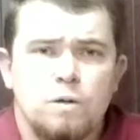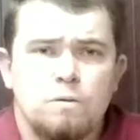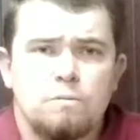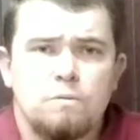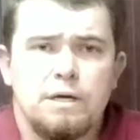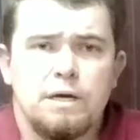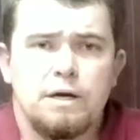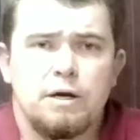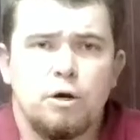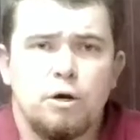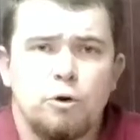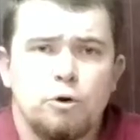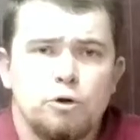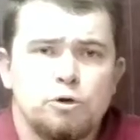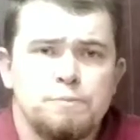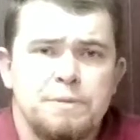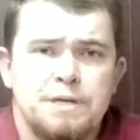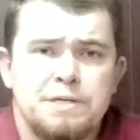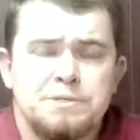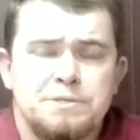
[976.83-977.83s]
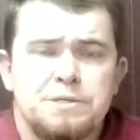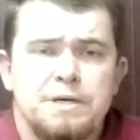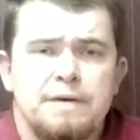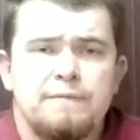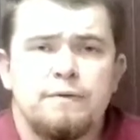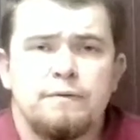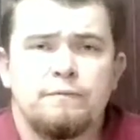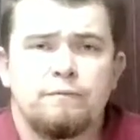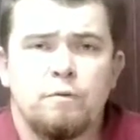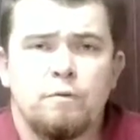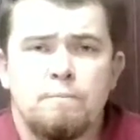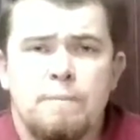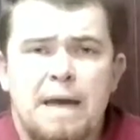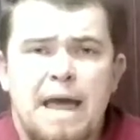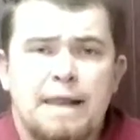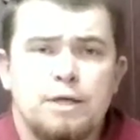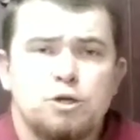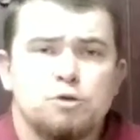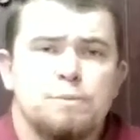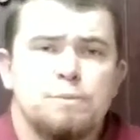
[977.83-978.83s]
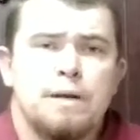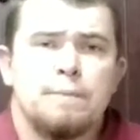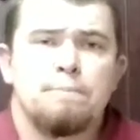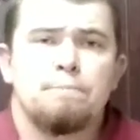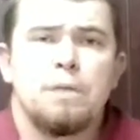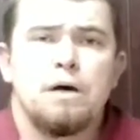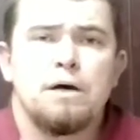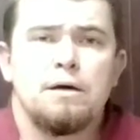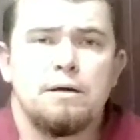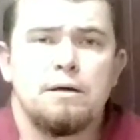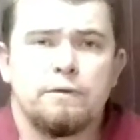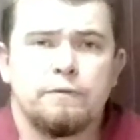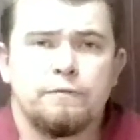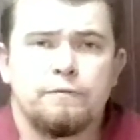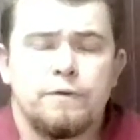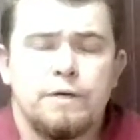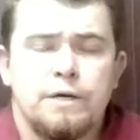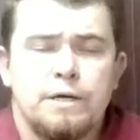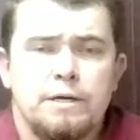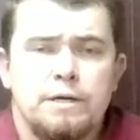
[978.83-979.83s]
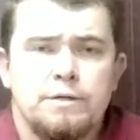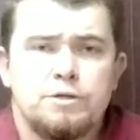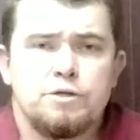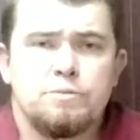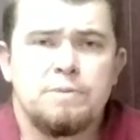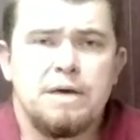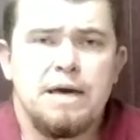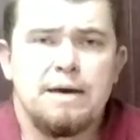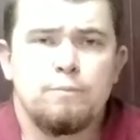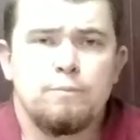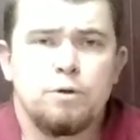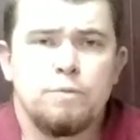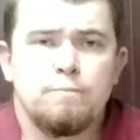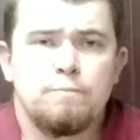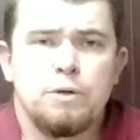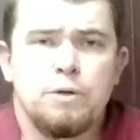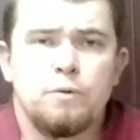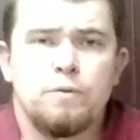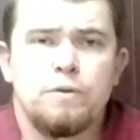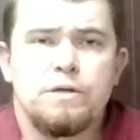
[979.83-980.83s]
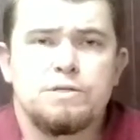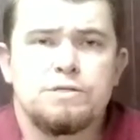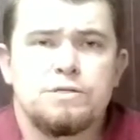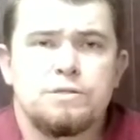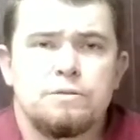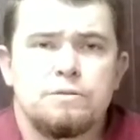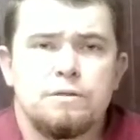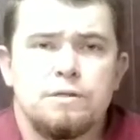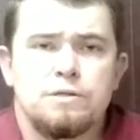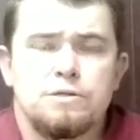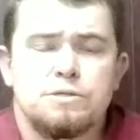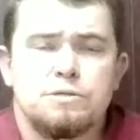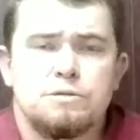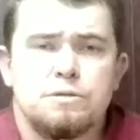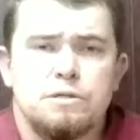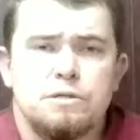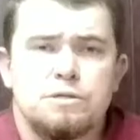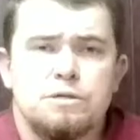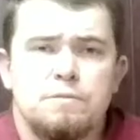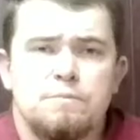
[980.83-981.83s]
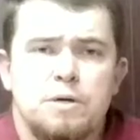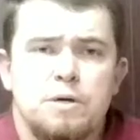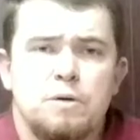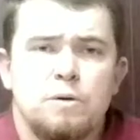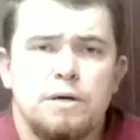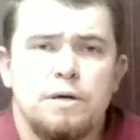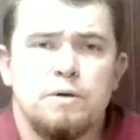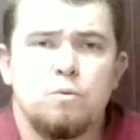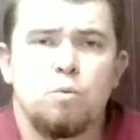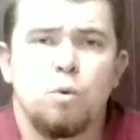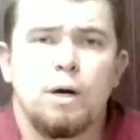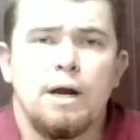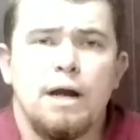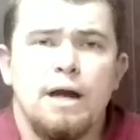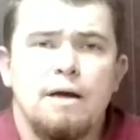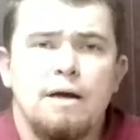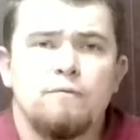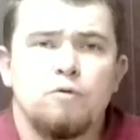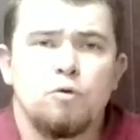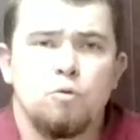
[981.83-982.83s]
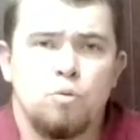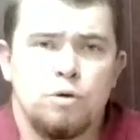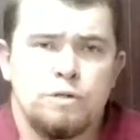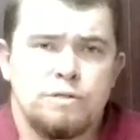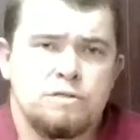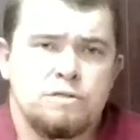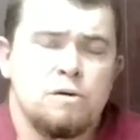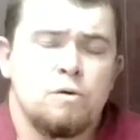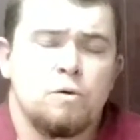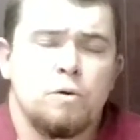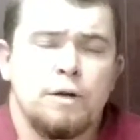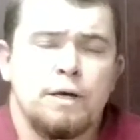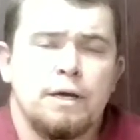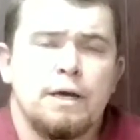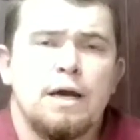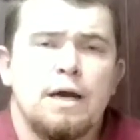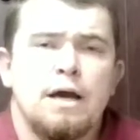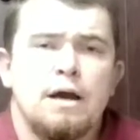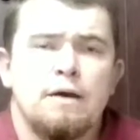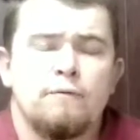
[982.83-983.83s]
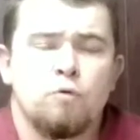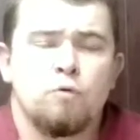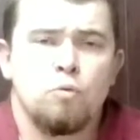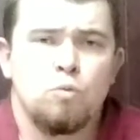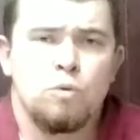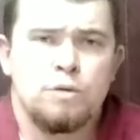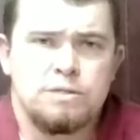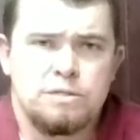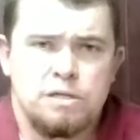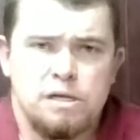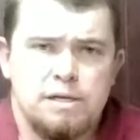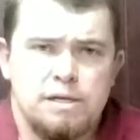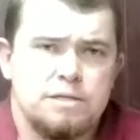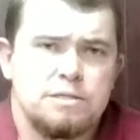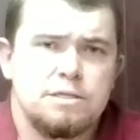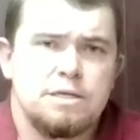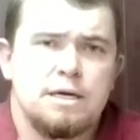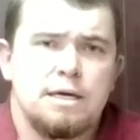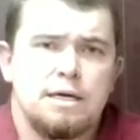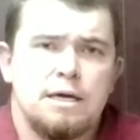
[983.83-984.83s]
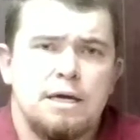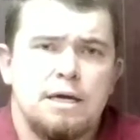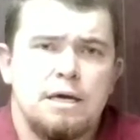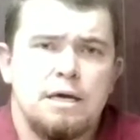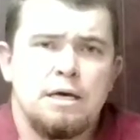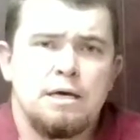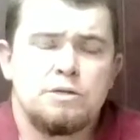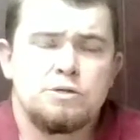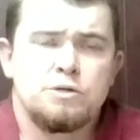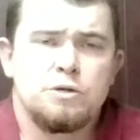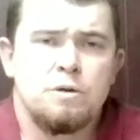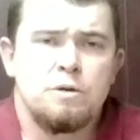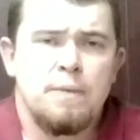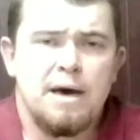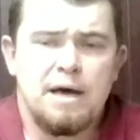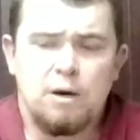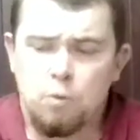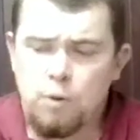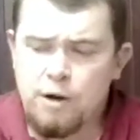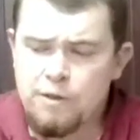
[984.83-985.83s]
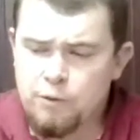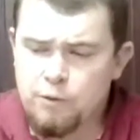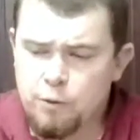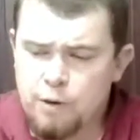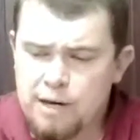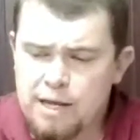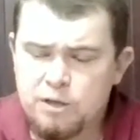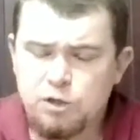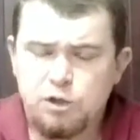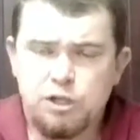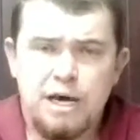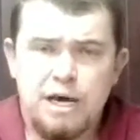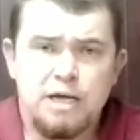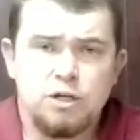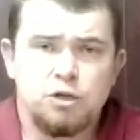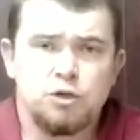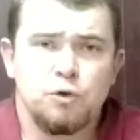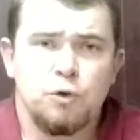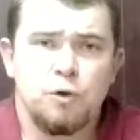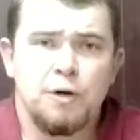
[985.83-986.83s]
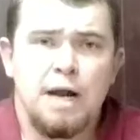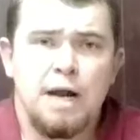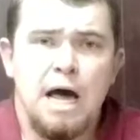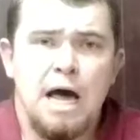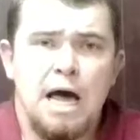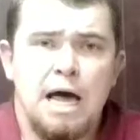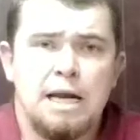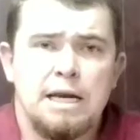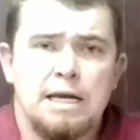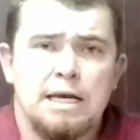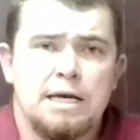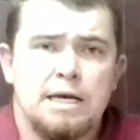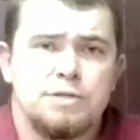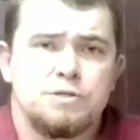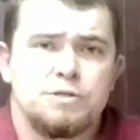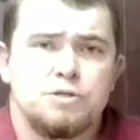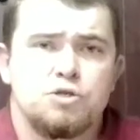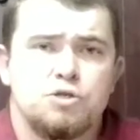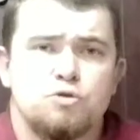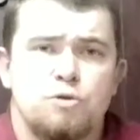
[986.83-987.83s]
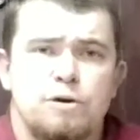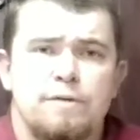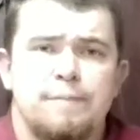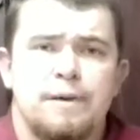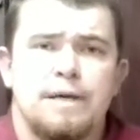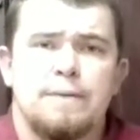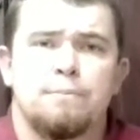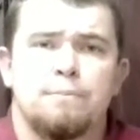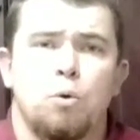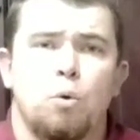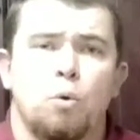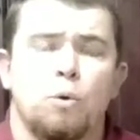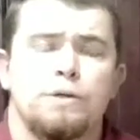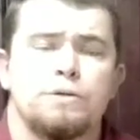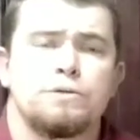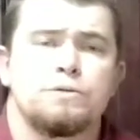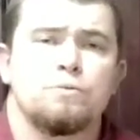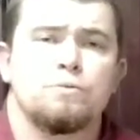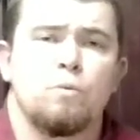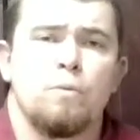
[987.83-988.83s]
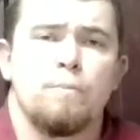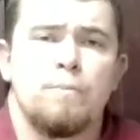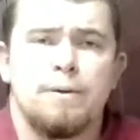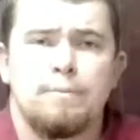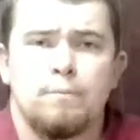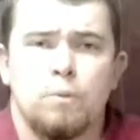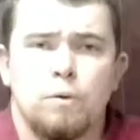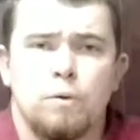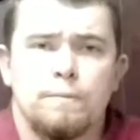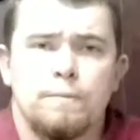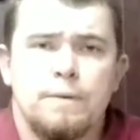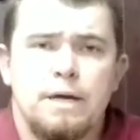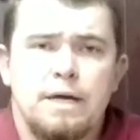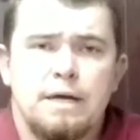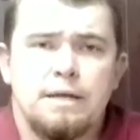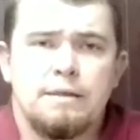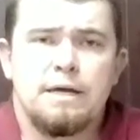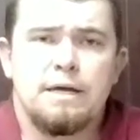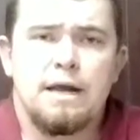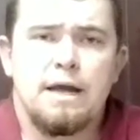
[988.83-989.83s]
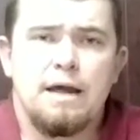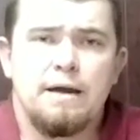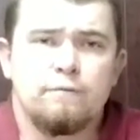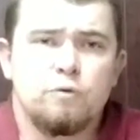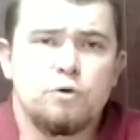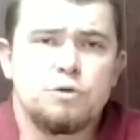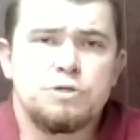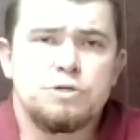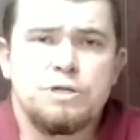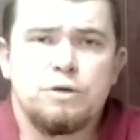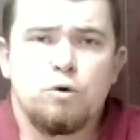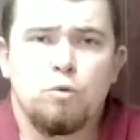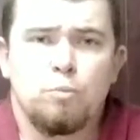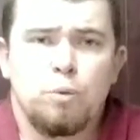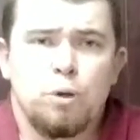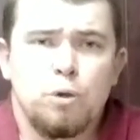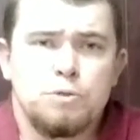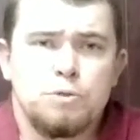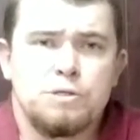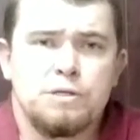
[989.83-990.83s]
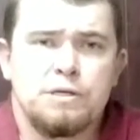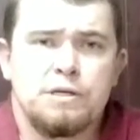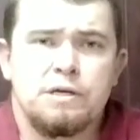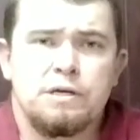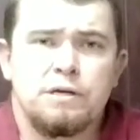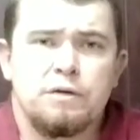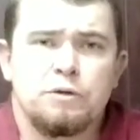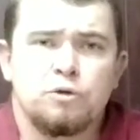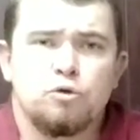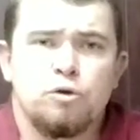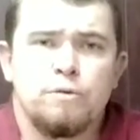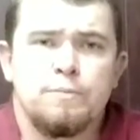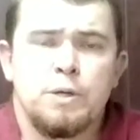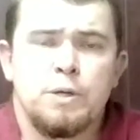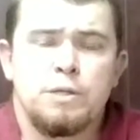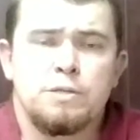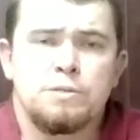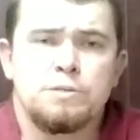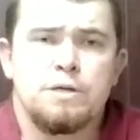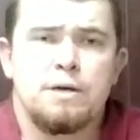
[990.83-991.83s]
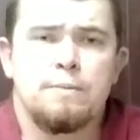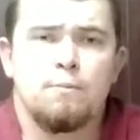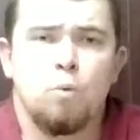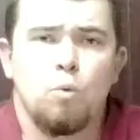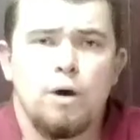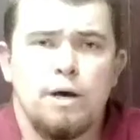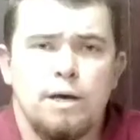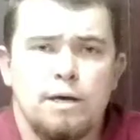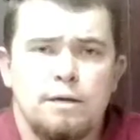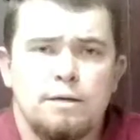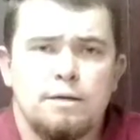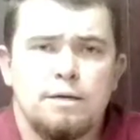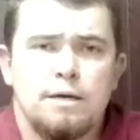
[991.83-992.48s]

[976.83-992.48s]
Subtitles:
encouragement is given from management above to be able to build this community where everyone's learning, everyone's listening. So no matter whether you're in education or not, it's extremely important to remember that every single person can contribute in some way.